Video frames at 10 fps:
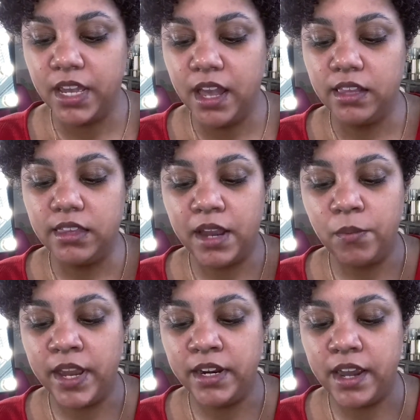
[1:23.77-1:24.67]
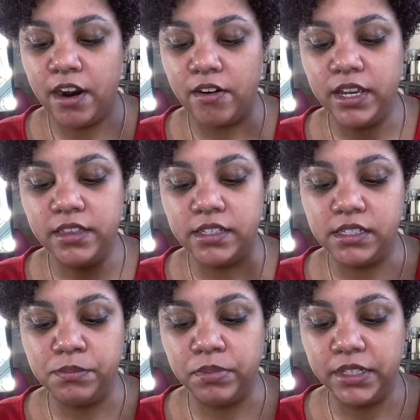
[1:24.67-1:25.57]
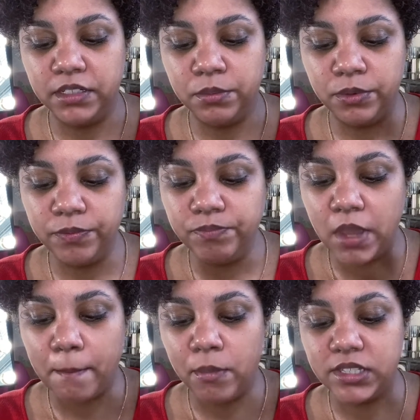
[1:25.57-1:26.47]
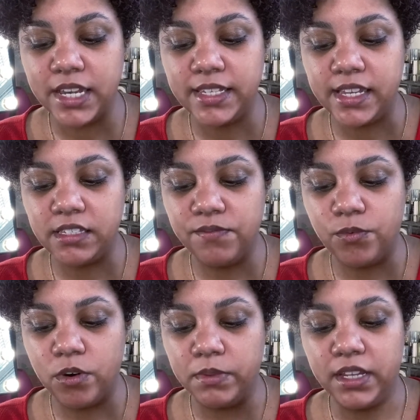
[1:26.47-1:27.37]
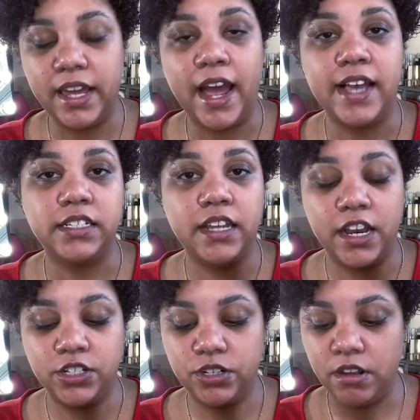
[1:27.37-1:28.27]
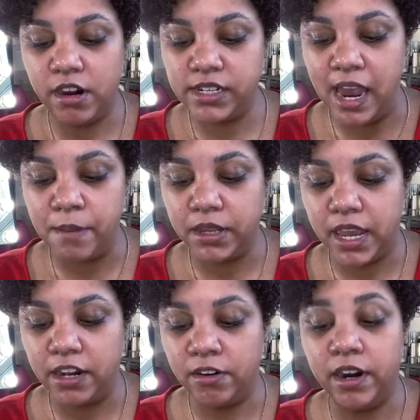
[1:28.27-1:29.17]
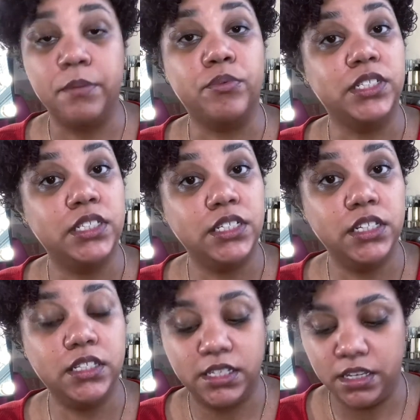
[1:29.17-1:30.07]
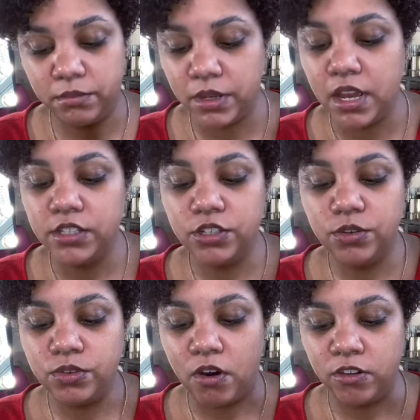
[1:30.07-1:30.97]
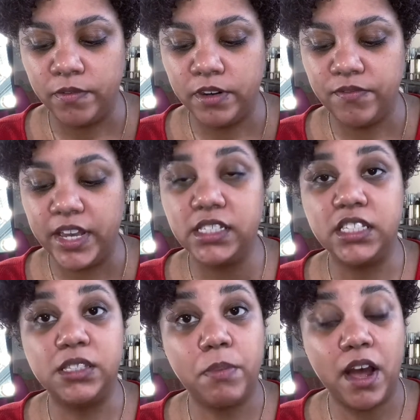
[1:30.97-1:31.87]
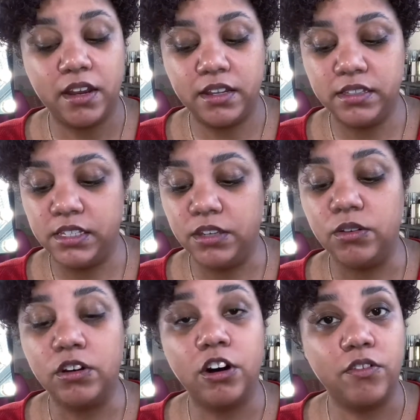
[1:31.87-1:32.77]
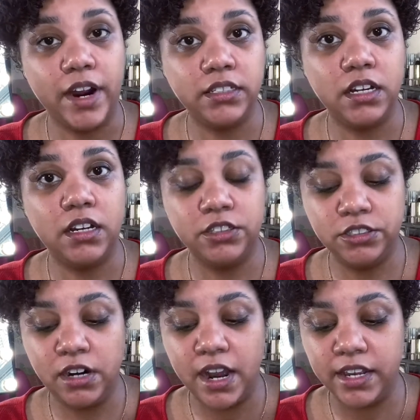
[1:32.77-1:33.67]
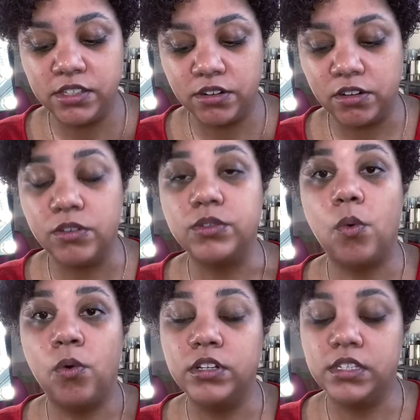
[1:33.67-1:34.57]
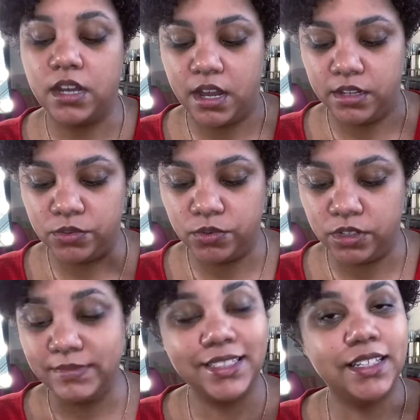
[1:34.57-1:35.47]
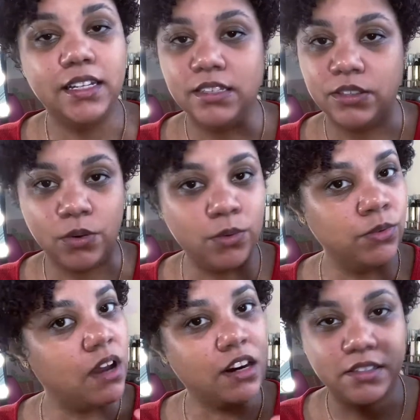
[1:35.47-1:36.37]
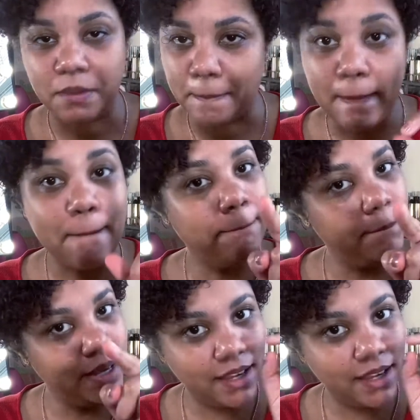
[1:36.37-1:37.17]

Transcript: Lightweight and airy, this is blendable, multitasking formula that has an extra large applicator and a precision tip to use all over the face to spot, conceal, correct under eye circles, or to contour. Those are some big